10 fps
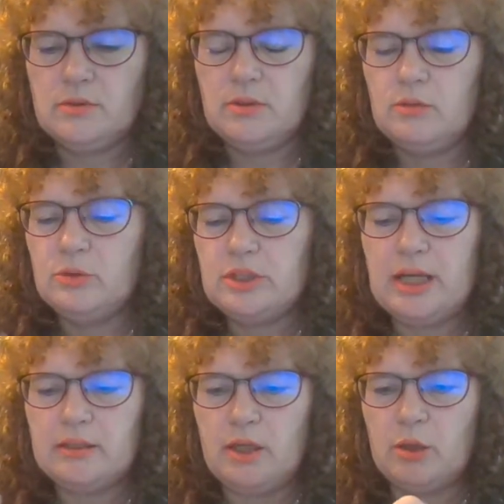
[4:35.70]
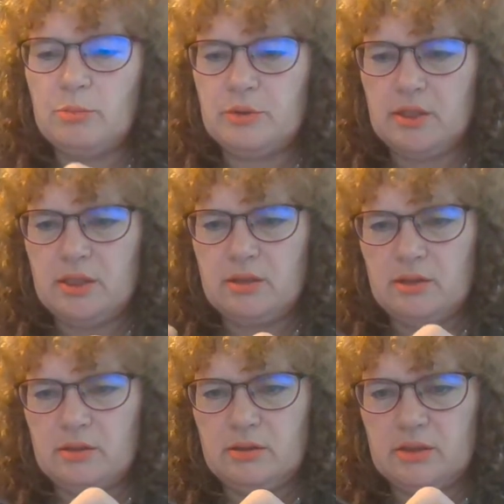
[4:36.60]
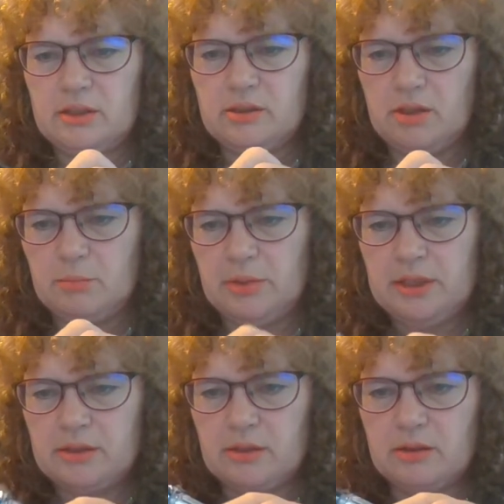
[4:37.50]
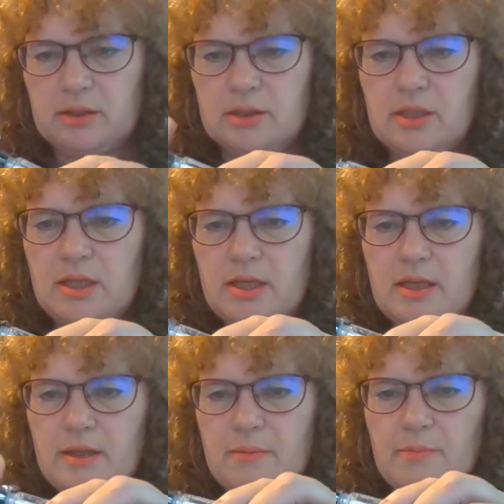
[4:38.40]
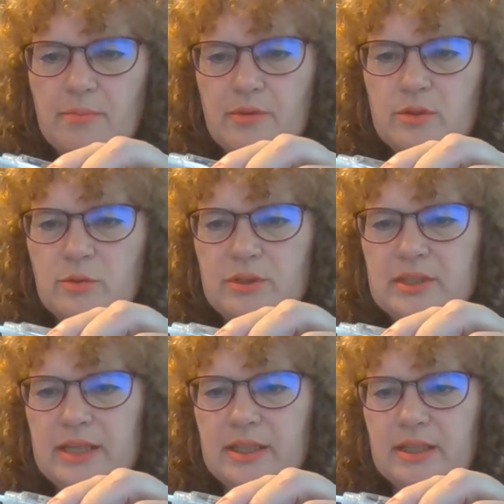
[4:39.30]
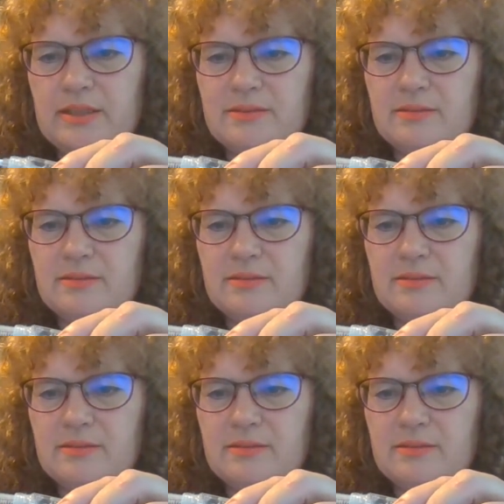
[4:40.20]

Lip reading: which I hadn't opened yet. You see, it's got plastic on it. So it's like a